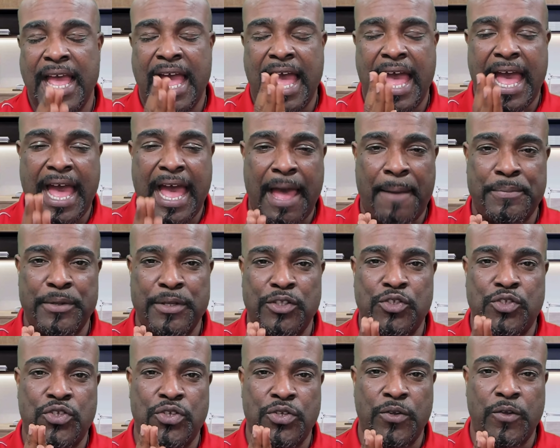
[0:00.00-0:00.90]
happen
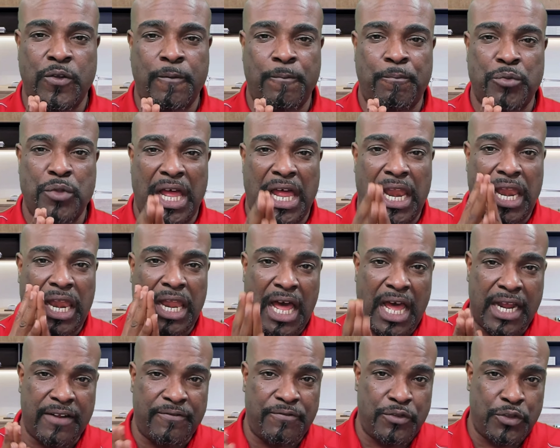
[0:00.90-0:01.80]
to a
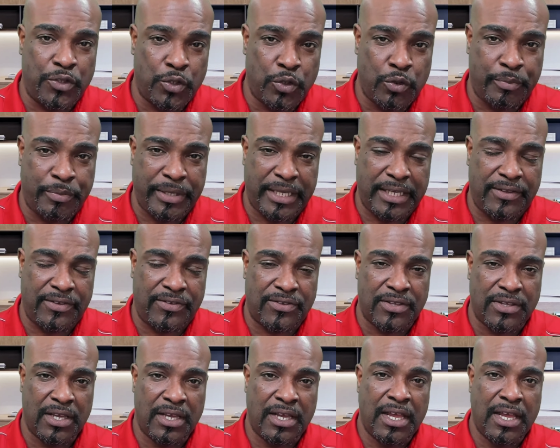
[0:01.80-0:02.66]
lot of newbies,